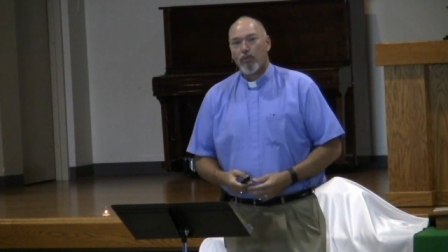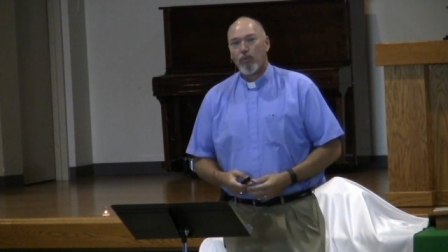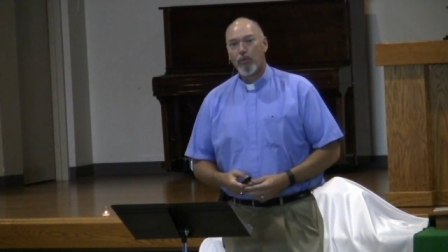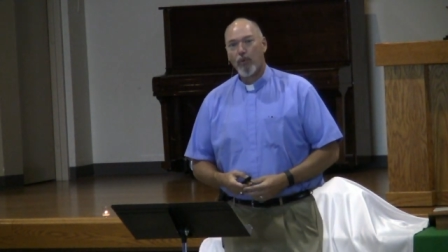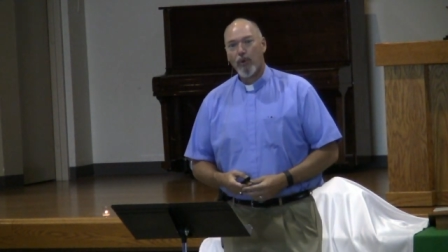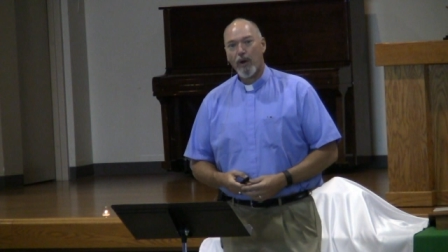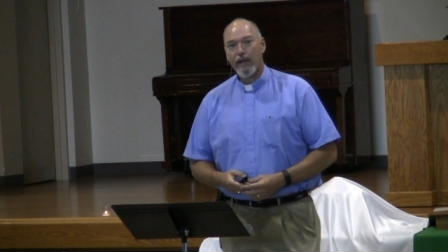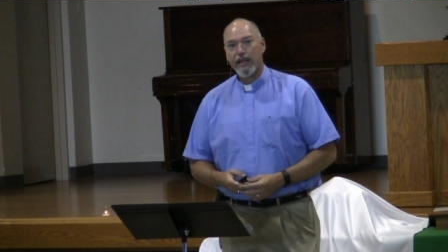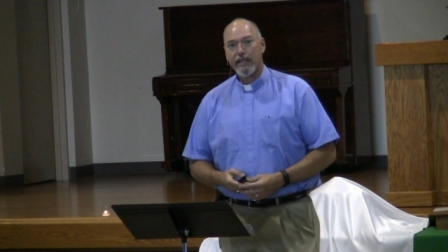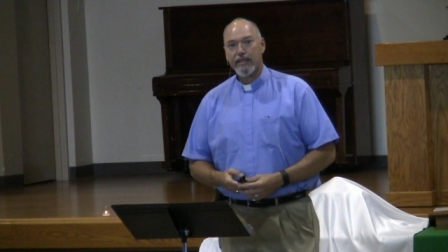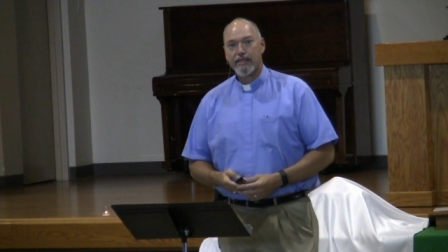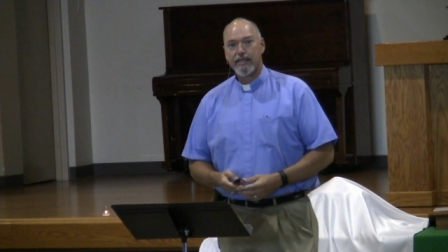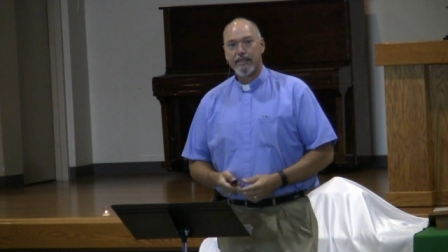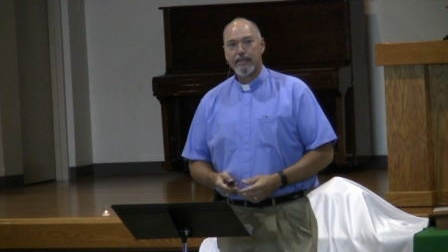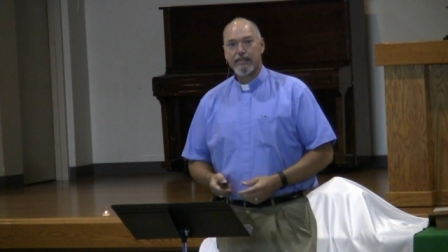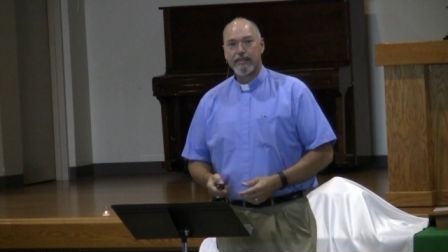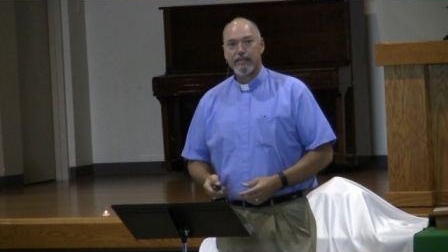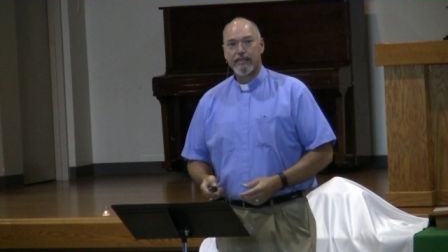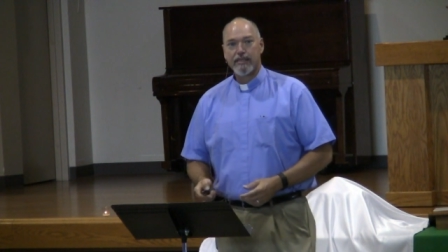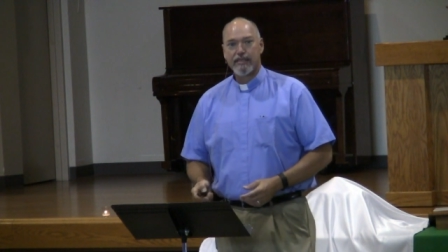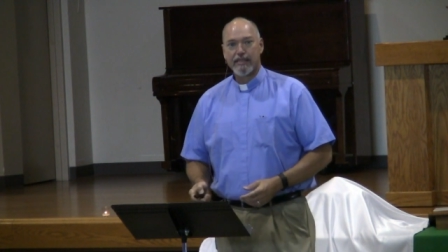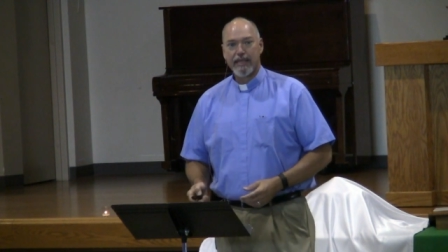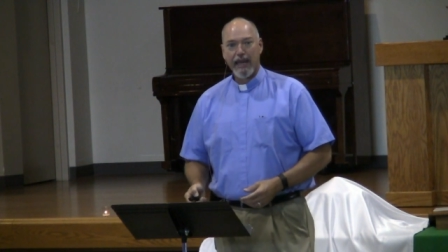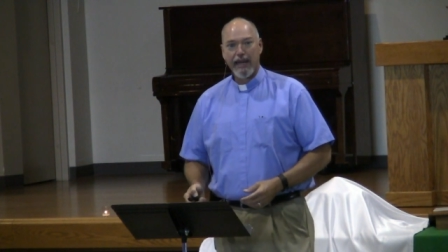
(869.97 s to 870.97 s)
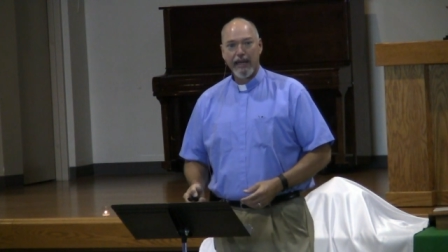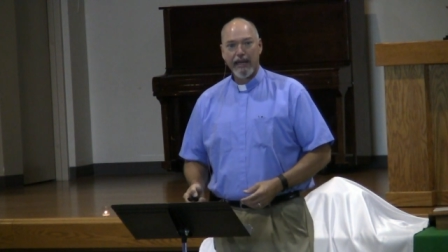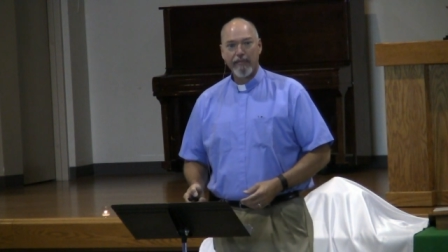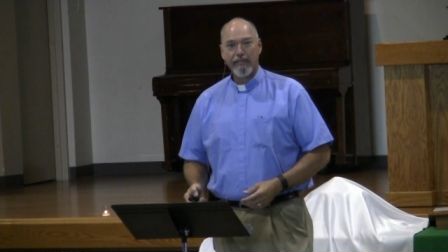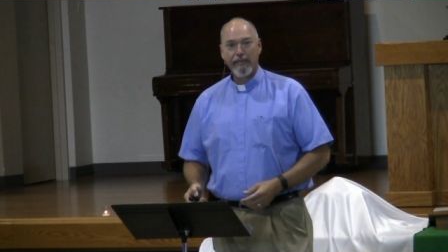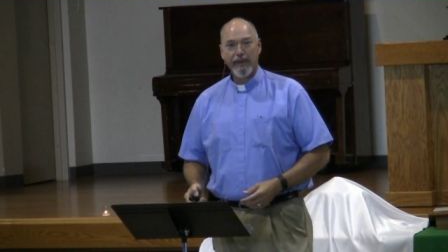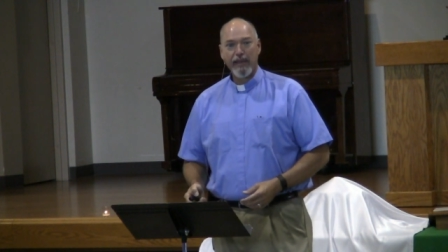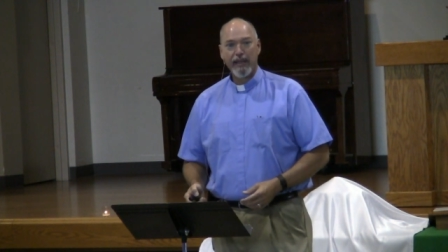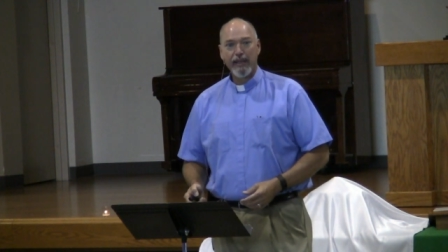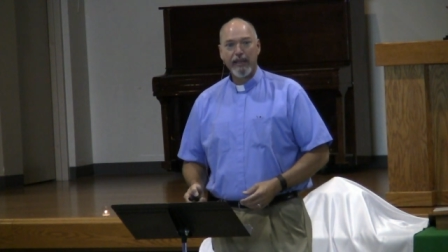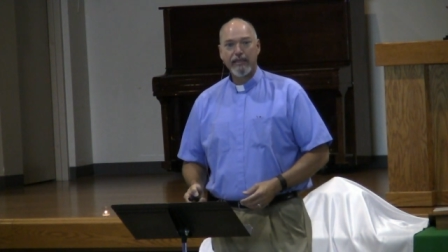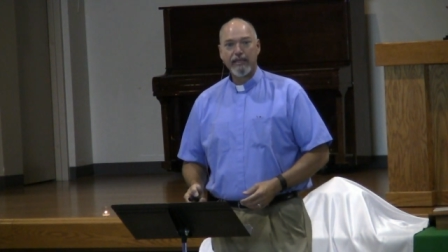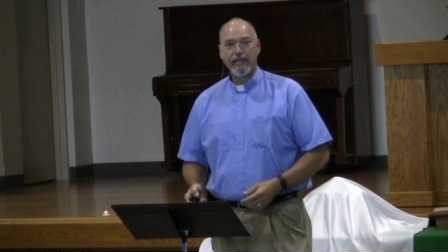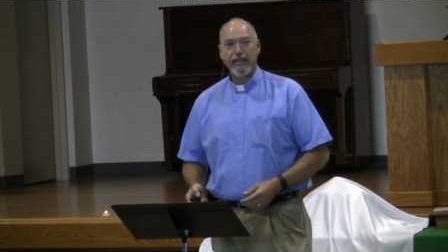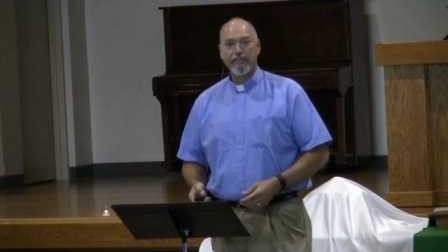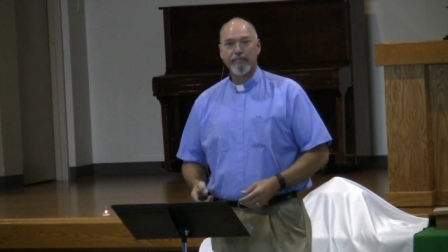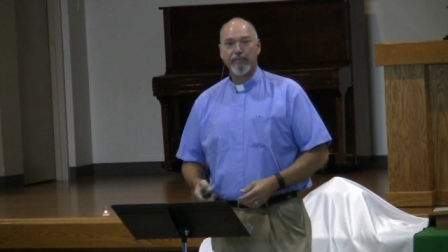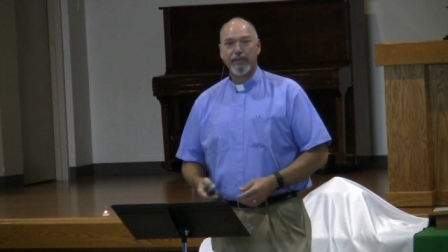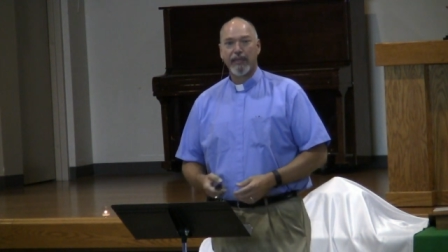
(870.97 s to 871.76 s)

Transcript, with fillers: What is the sustainability